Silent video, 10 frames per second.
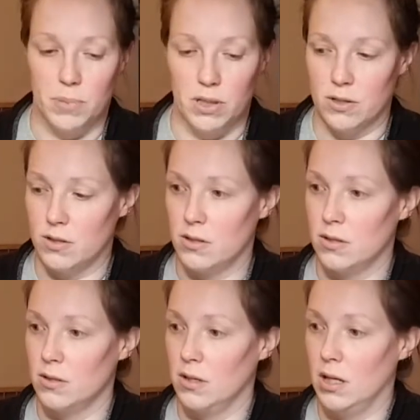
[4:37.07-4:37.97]

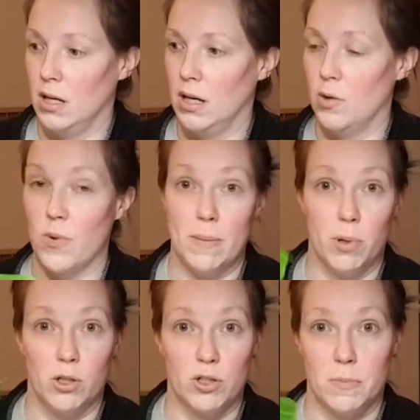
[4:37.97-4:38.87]

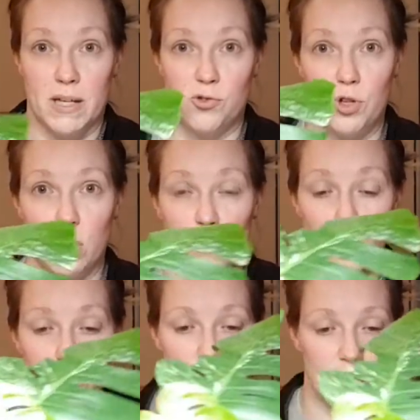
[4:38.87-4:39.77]
repot my string of
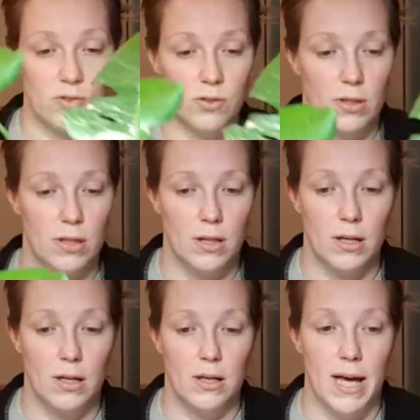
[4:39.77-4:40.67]
hearts
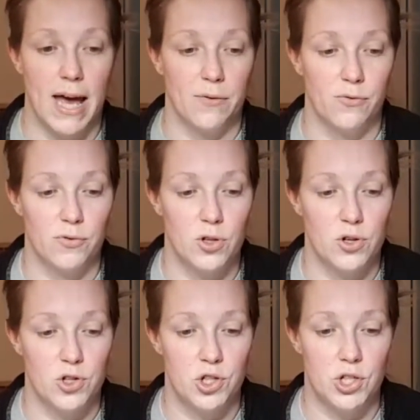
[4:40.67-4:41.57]

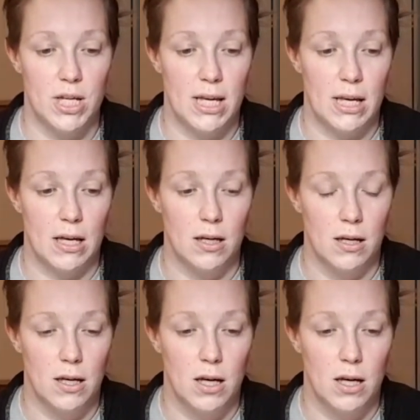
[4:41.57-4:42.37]
after she